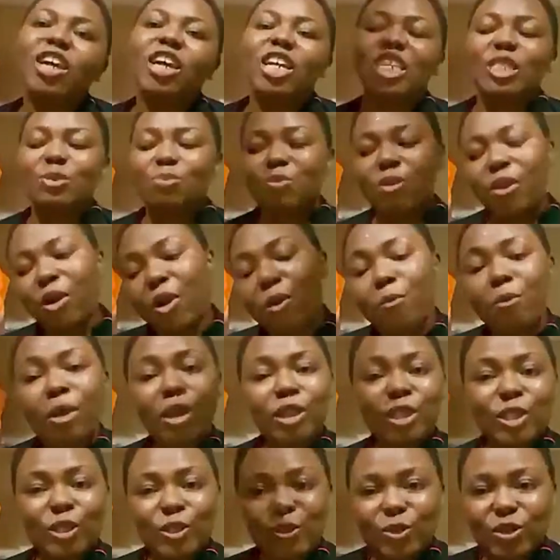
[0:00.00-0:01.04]

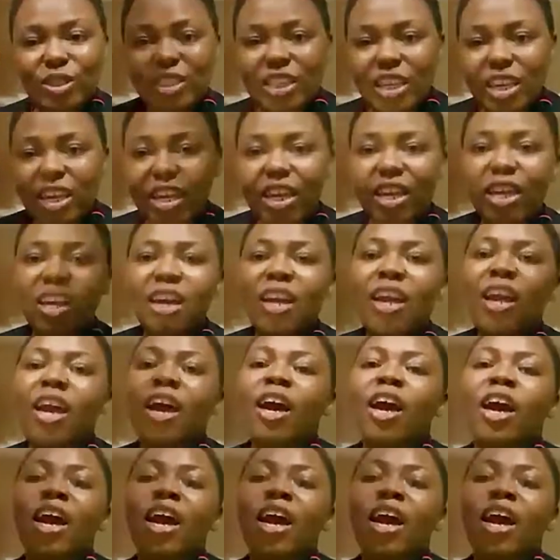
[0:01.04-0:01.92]
experiments today